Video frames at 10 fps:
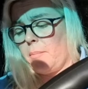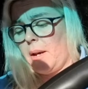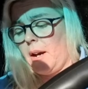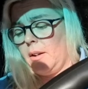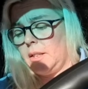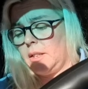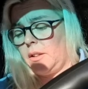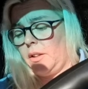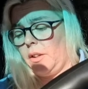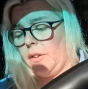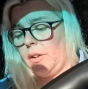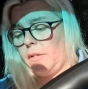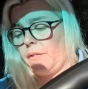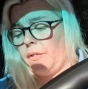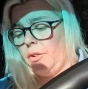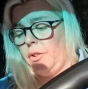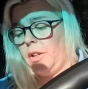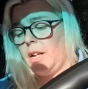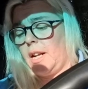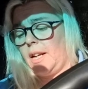about the food
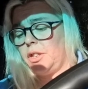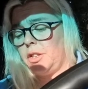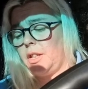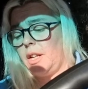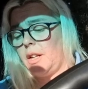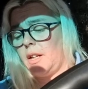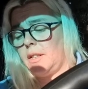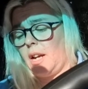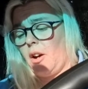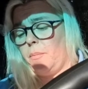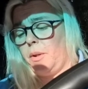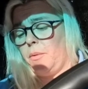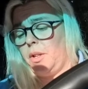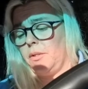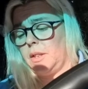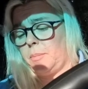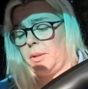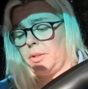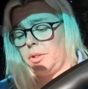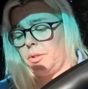connection to help you with your
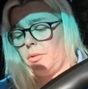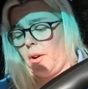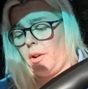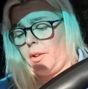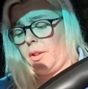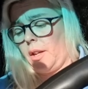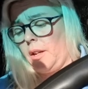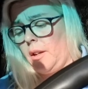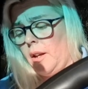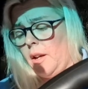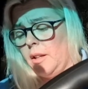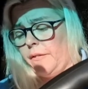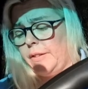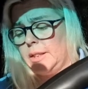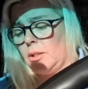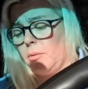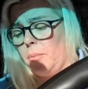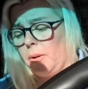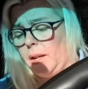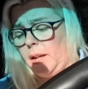spiritual growth and the physical
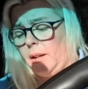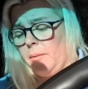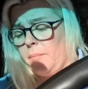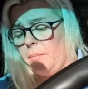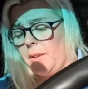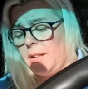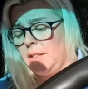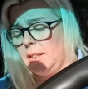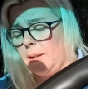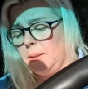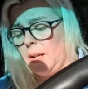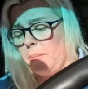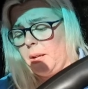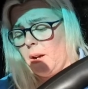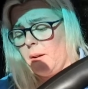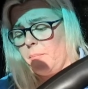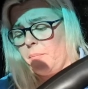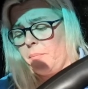body. That just keeps coming up.